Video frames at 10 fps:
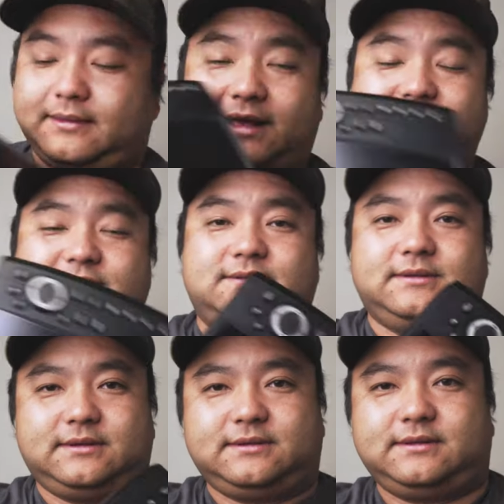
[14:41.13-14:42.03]

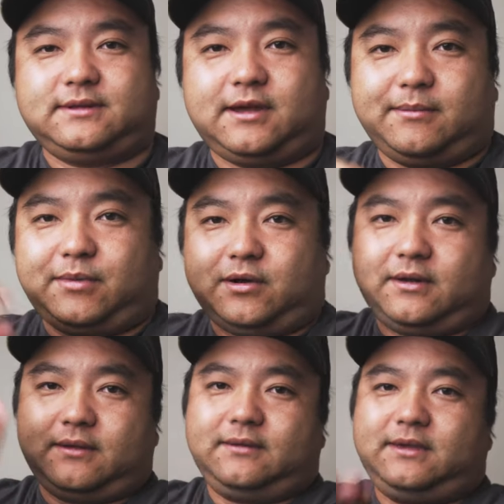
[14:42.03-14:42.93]
That's
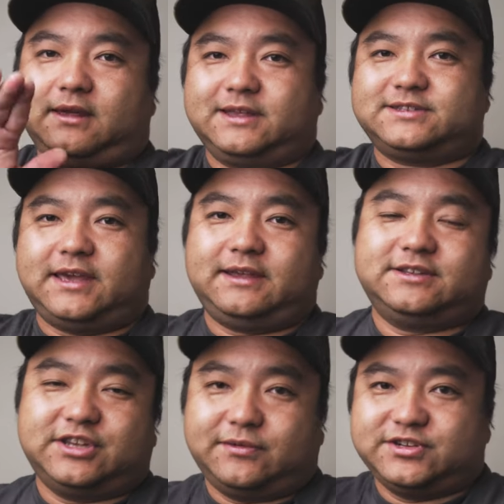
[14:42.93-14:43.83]
Humminbird Helix
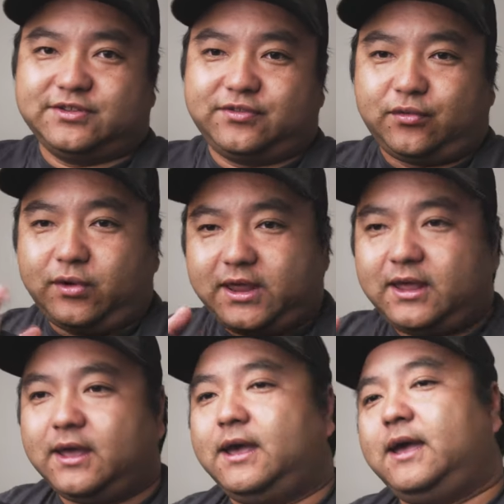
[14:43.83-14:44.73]
8 Generation
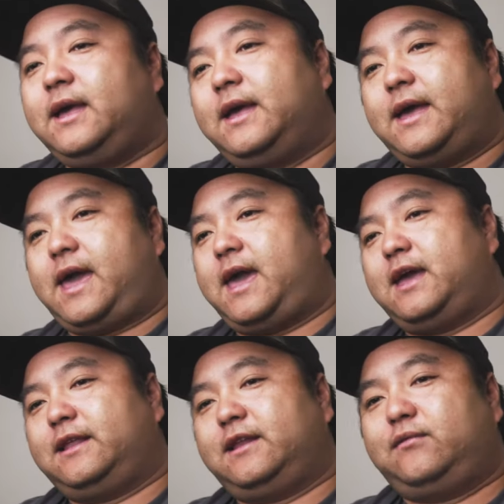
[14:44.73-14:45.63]
3.
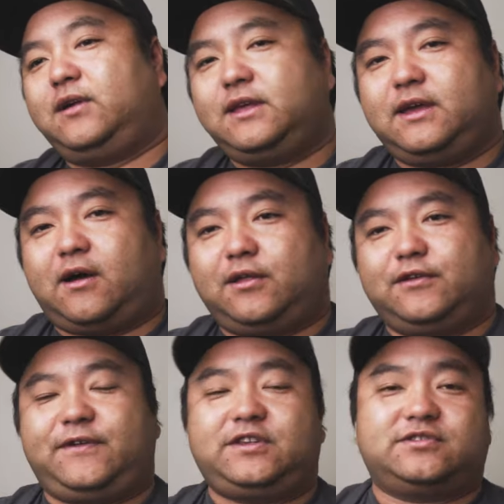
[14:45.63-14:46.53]
And really,
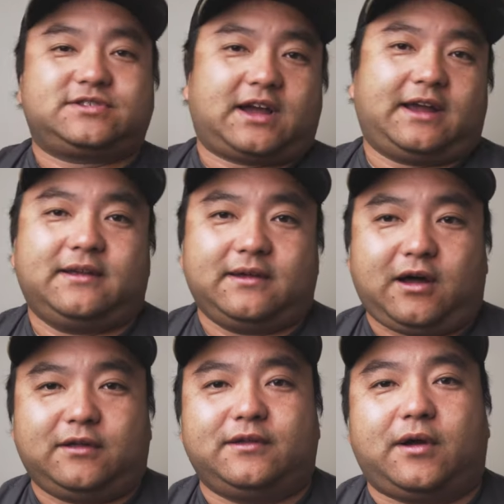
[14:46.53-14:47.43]
all the features kind of,
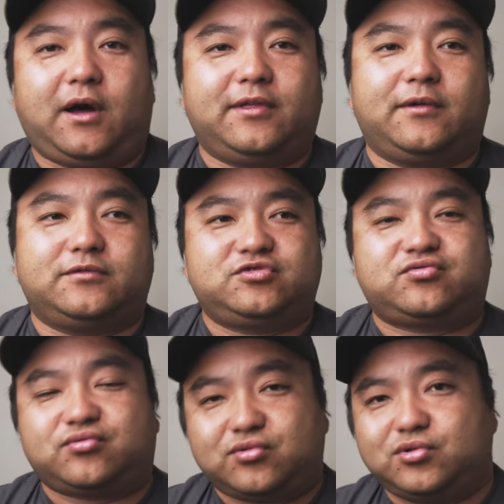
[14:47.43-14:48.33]
all the
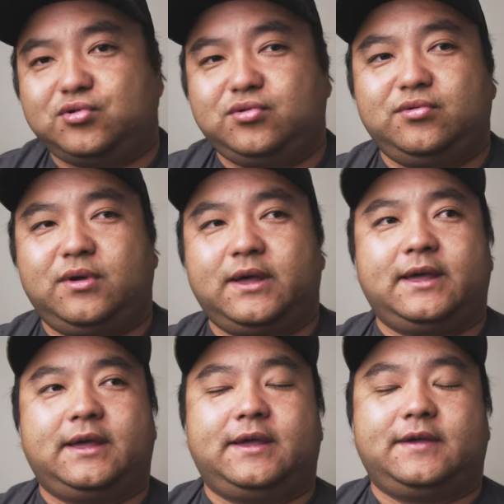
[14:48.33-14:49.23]
true
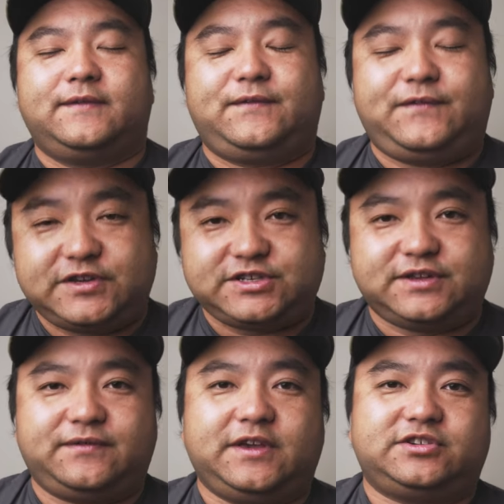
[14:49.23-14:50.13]

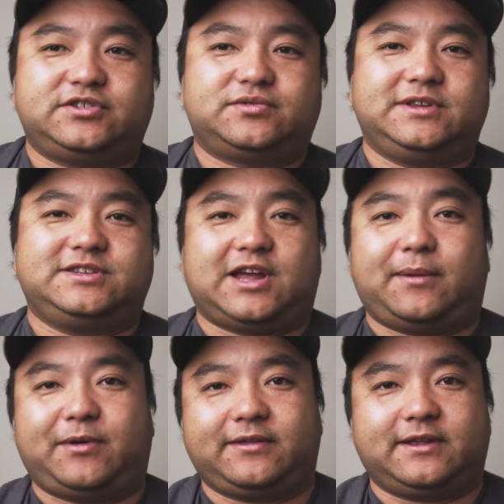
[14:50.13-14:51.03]
fishing features really
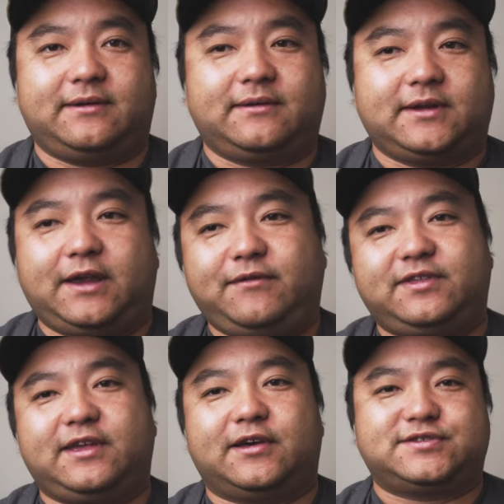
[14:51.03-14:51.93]
stop right there.
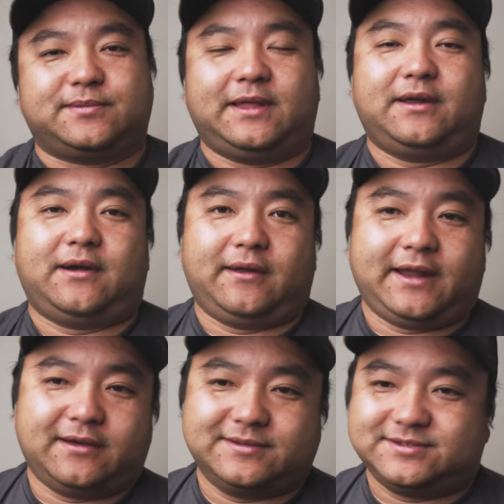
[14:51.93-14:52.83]
Everything else from there on
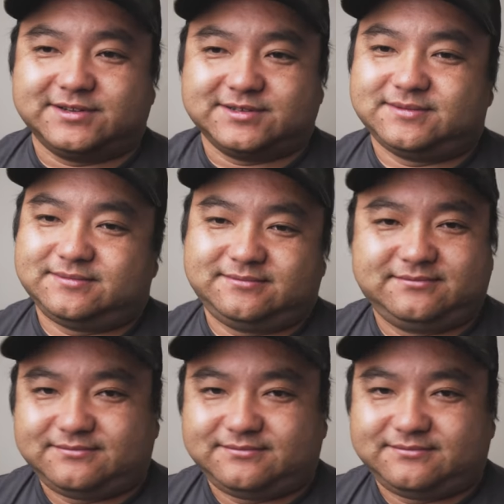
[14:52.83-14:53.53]
out is just